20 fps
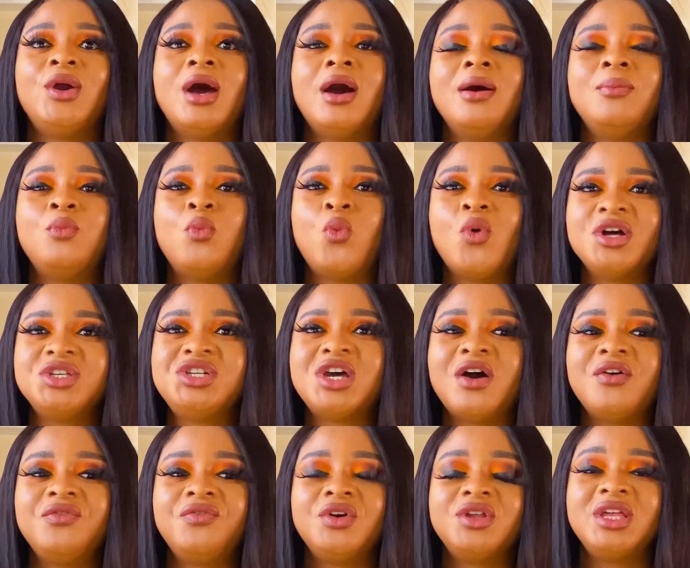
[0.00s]
watch
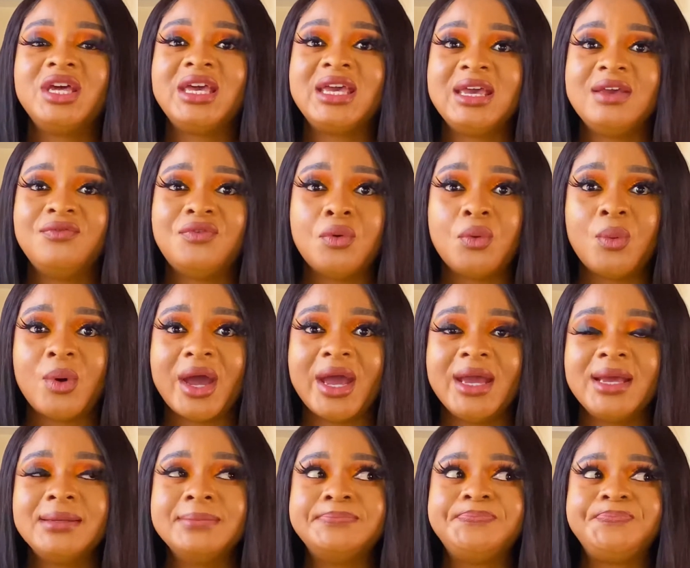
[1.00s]
out for the
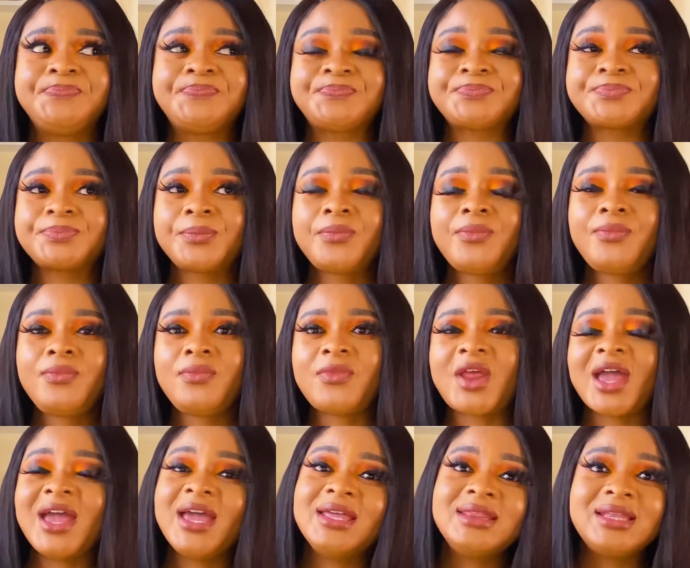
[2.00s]
giveaway
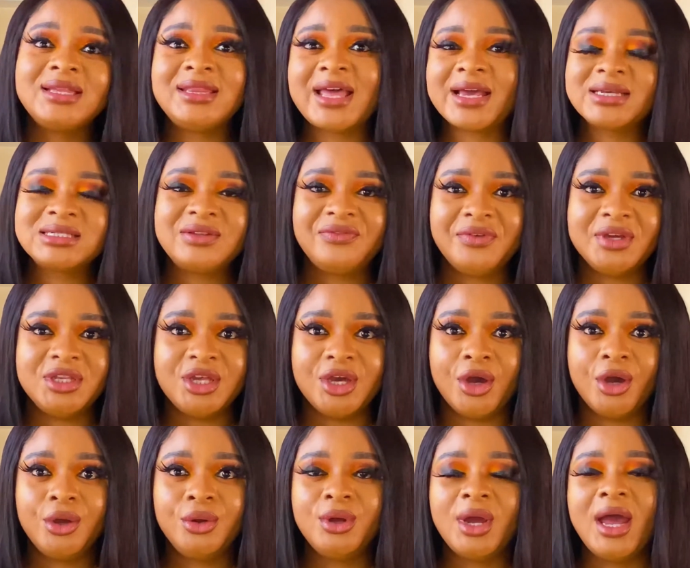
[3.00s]
in the next
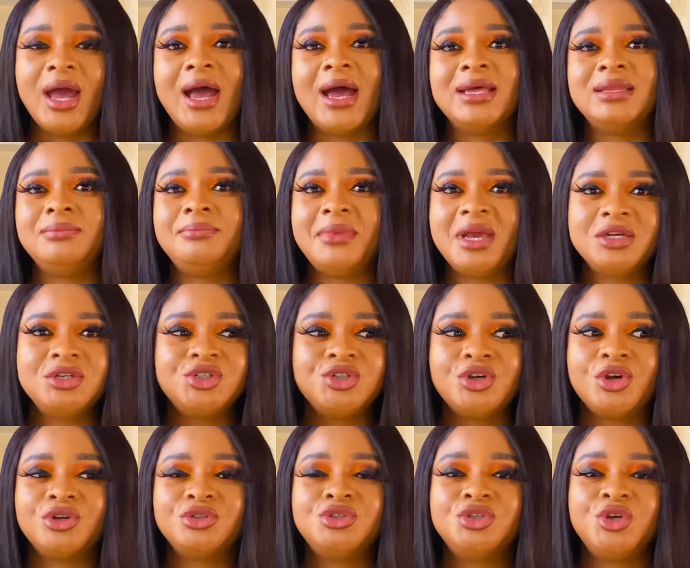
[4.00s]
video and make
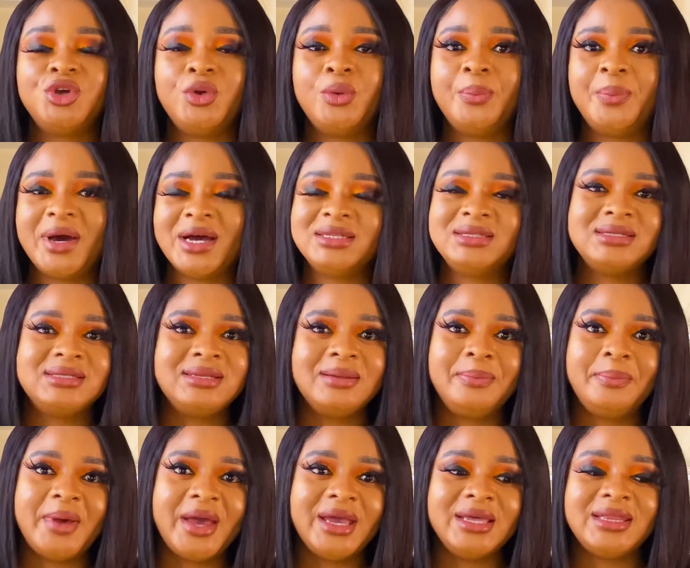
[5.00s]
sure to
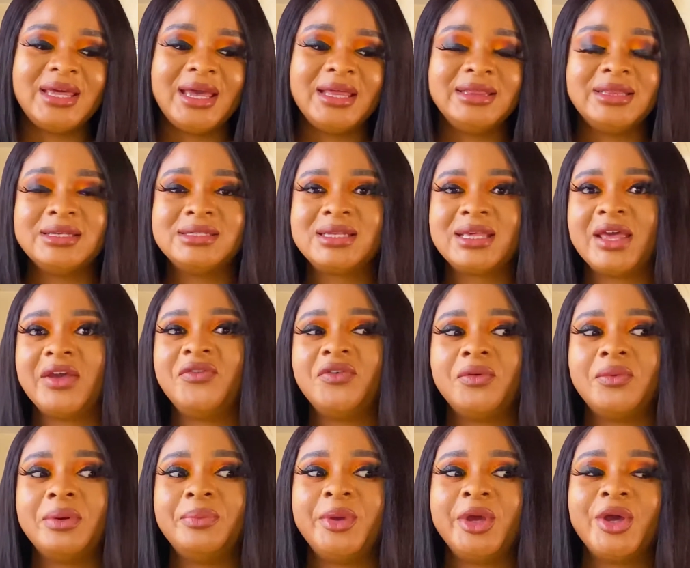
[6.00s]
participate in this
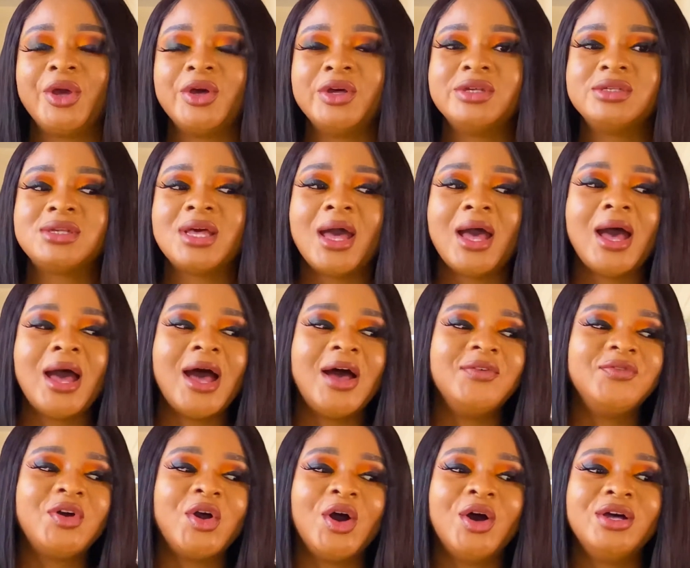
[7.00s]
giveaway because
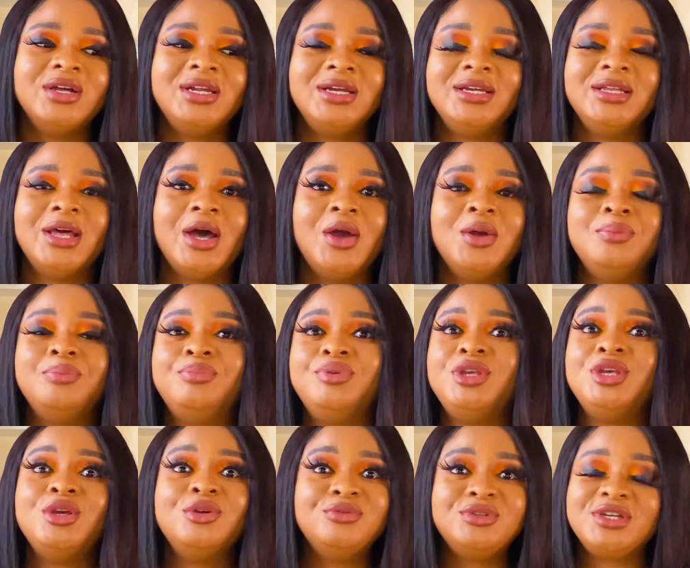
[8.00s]
I've got, you know,
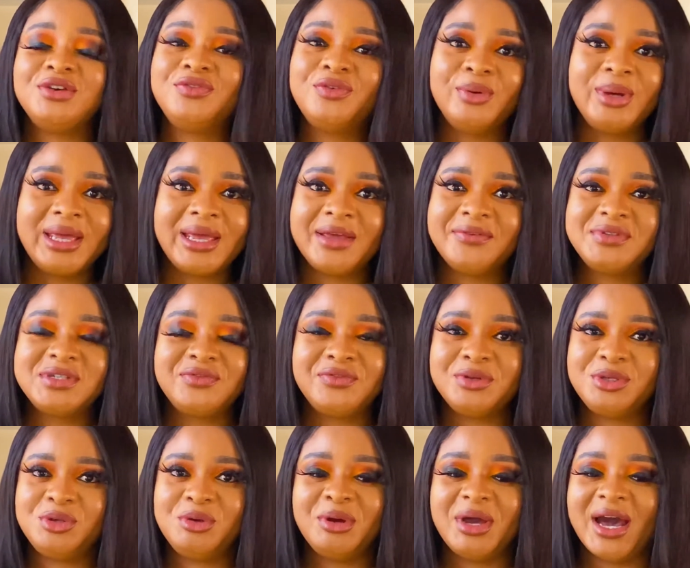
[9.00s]
beautiful gifts for
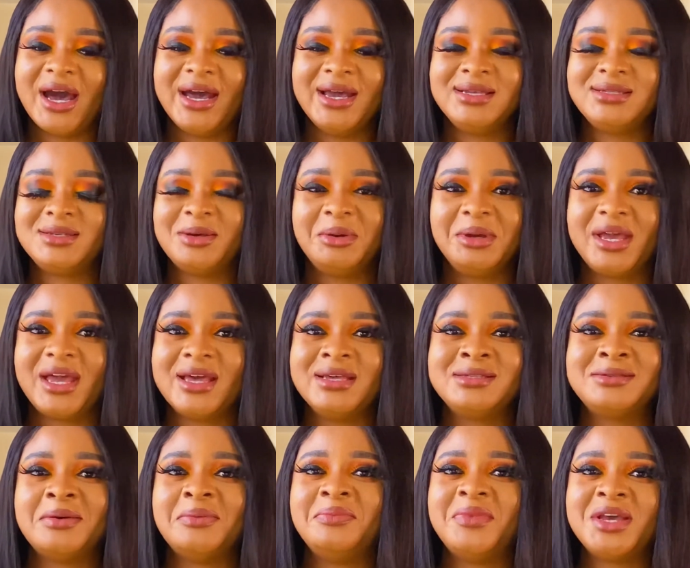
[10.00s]
you guys, okay?
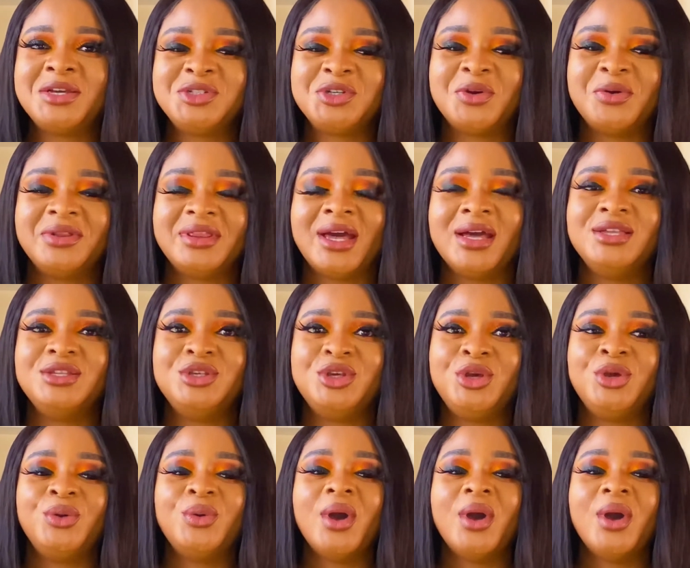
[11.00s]
So make sure that you